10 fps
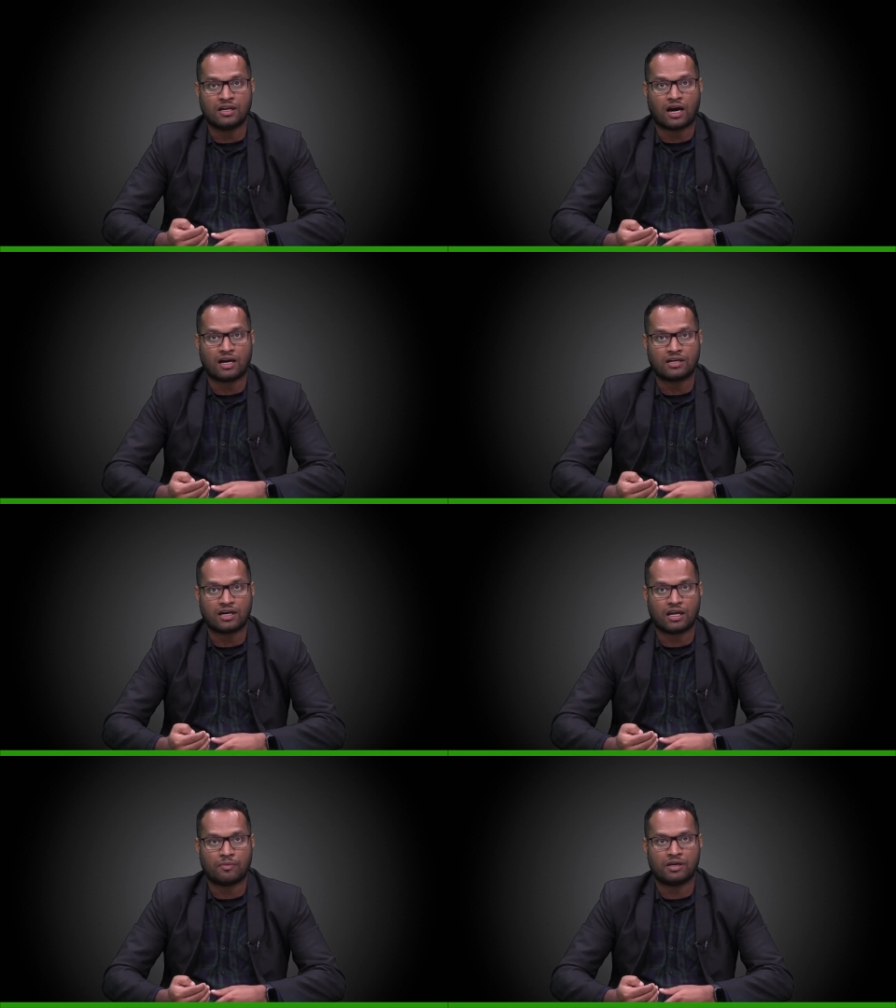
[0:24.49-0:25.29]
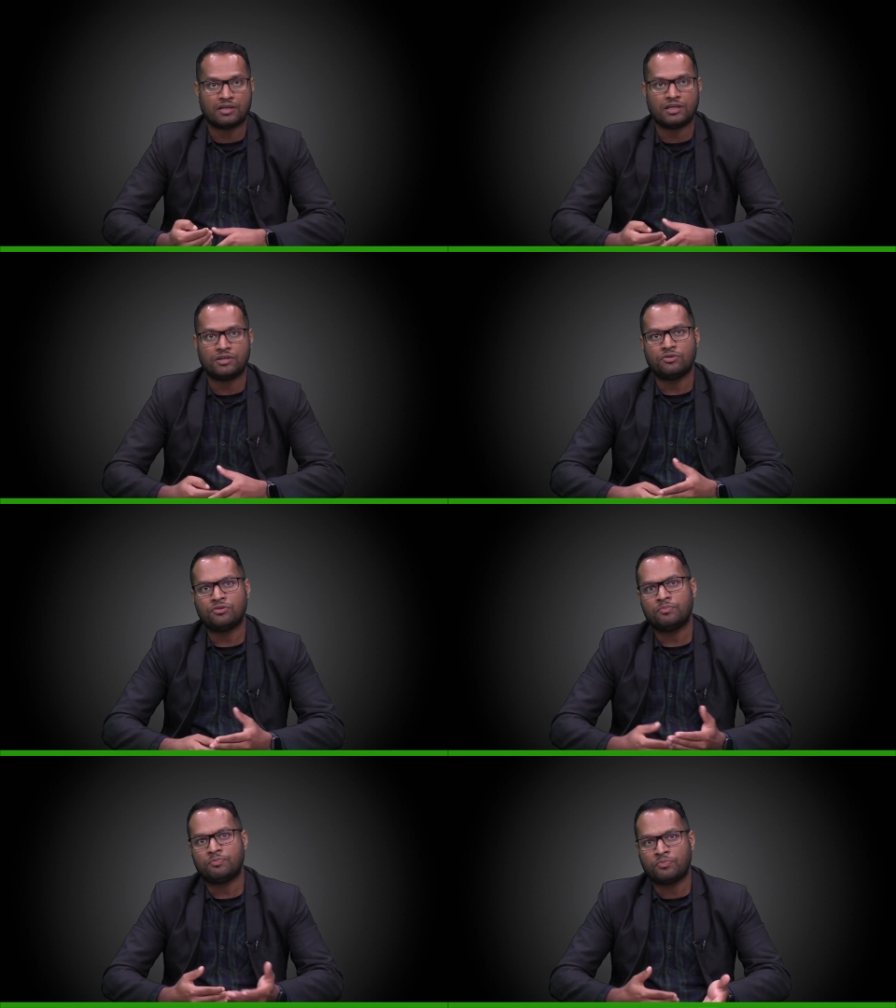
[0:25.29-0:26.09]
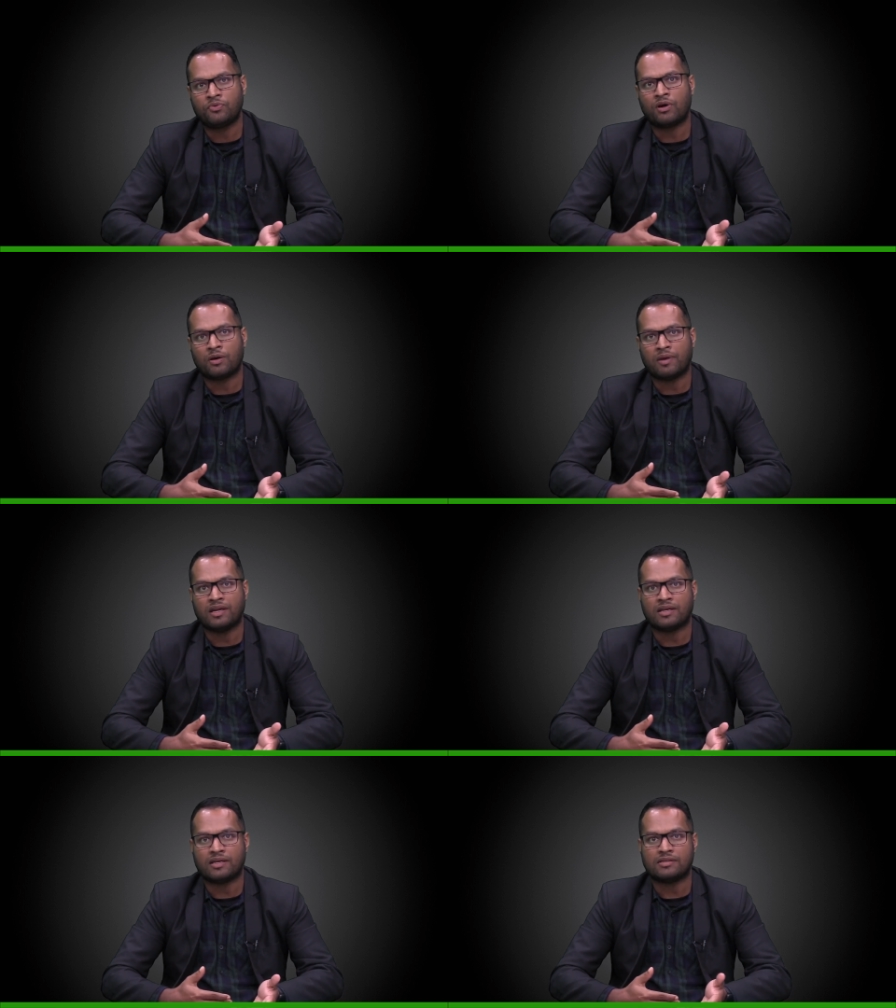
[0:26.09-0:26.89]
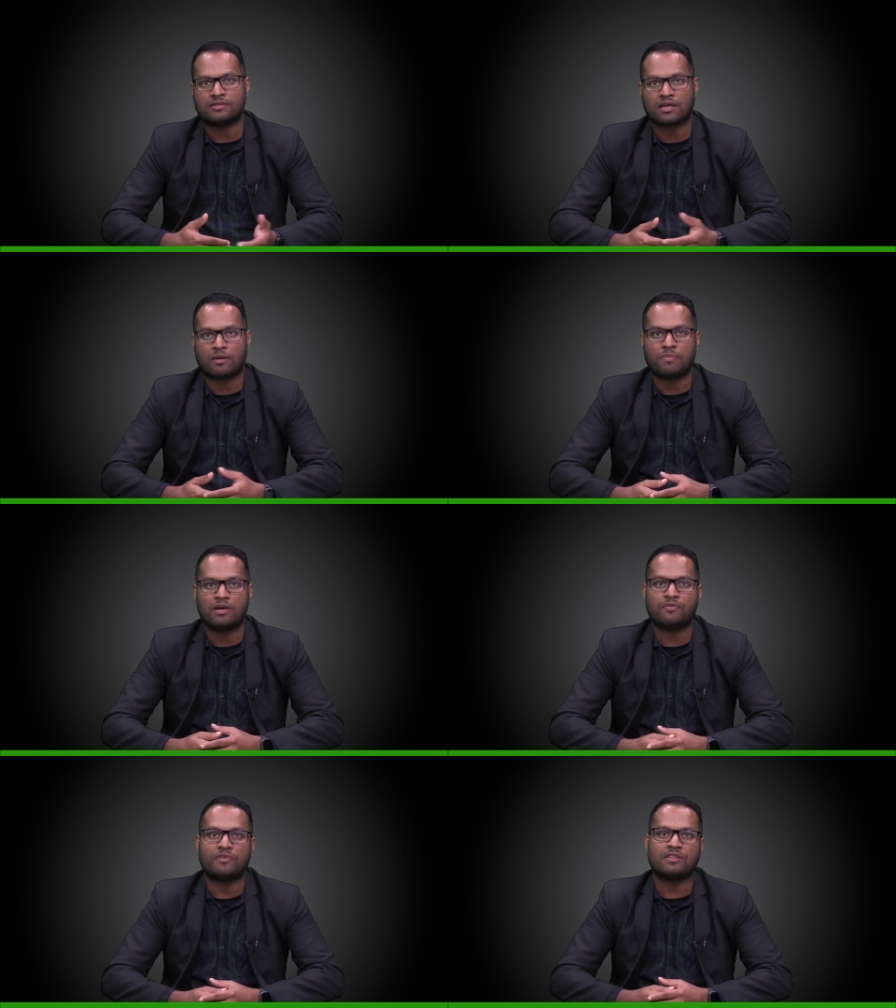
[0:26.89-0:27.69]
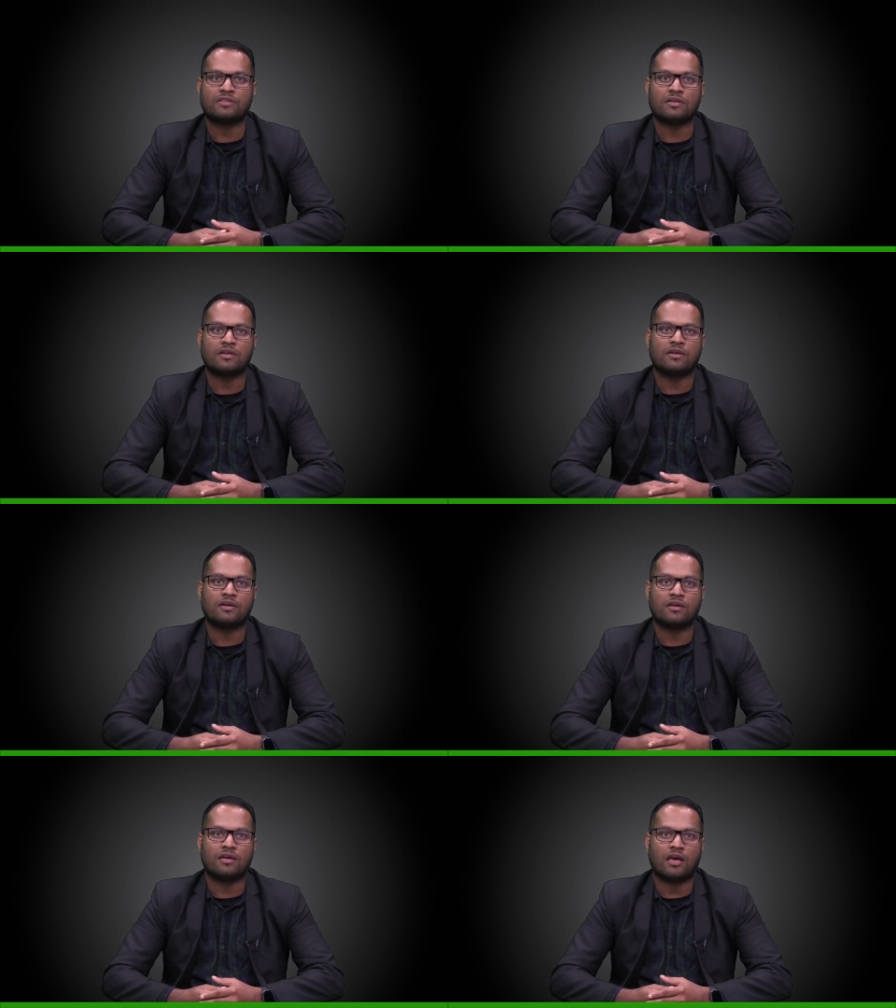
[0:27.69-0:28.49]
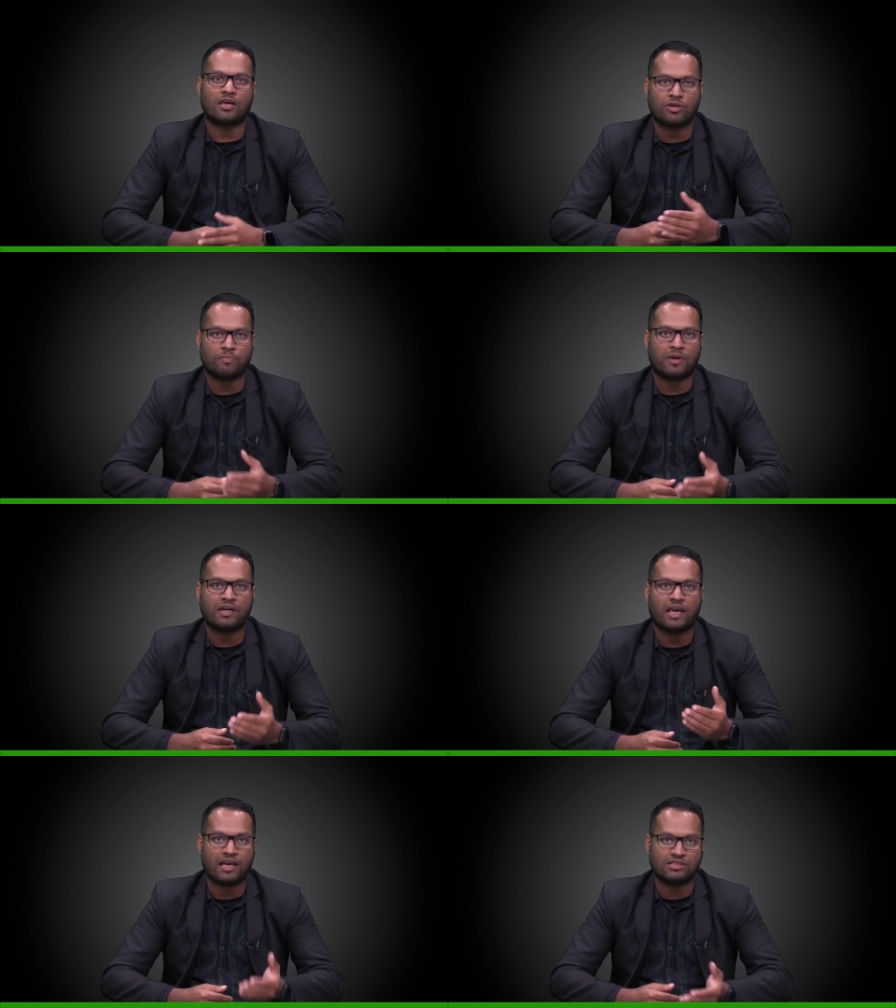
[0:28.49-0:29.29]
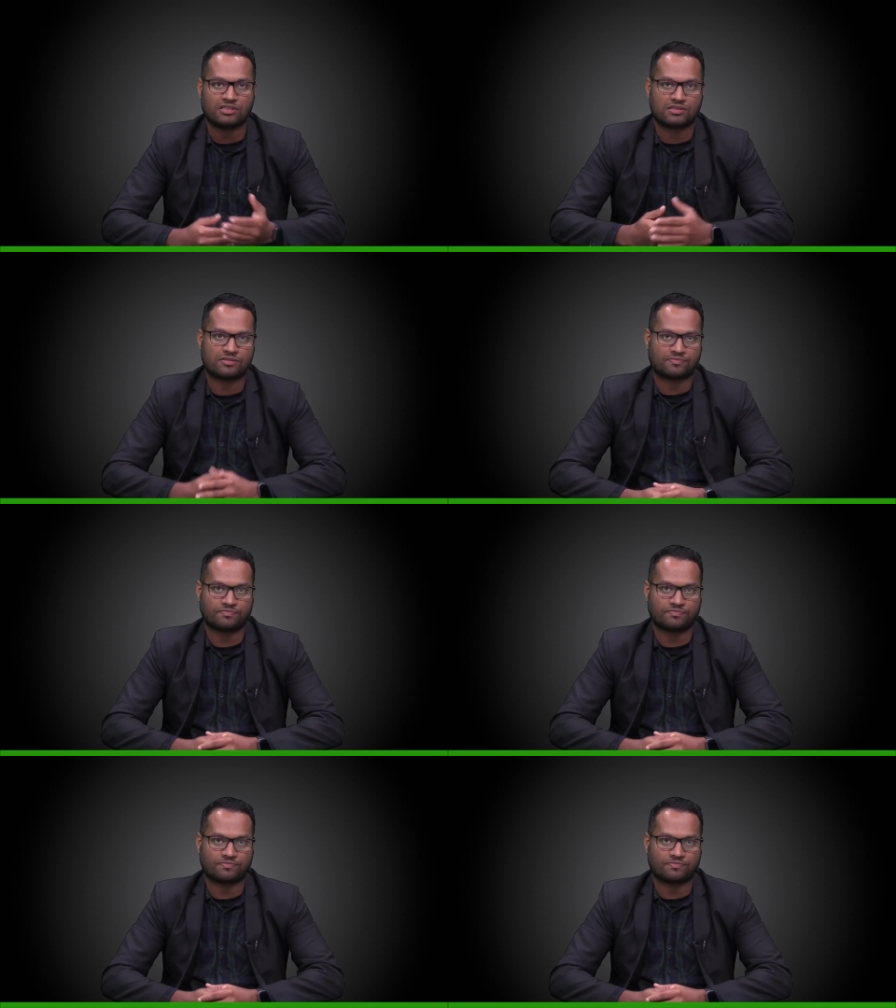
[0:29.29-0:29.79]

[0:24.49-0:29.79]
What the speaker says: unreliability due to poor maintenance coupled with equipment ages.